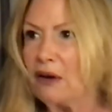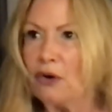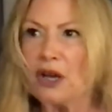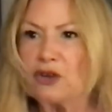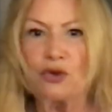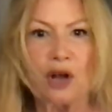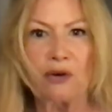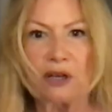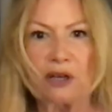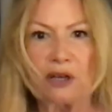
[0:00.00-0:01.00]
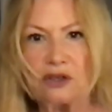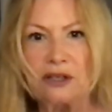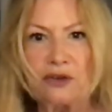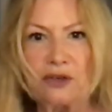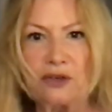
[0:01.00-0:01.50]
okay, so now let's
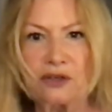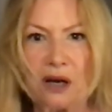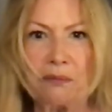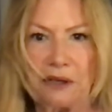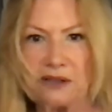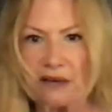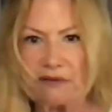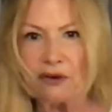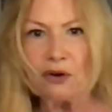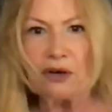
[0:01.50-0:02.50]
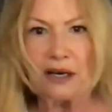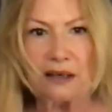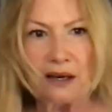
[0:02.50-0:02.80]
clear this up, let's have a look. And